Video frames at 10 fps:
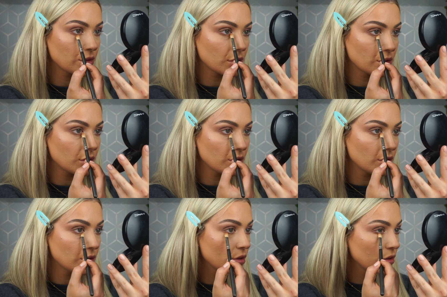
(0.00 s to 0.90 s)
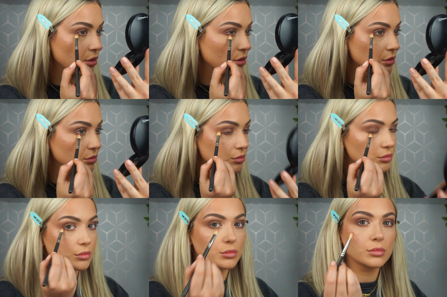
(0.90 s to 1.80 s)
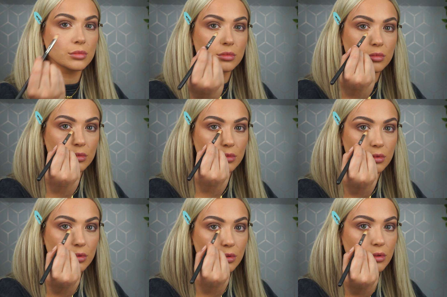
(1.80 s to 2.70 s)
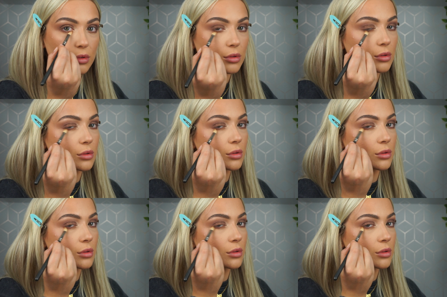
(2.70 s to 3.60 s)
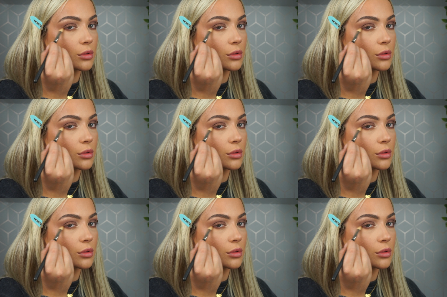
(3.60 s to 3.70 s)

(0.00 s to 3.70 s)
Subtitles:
(no one is talking)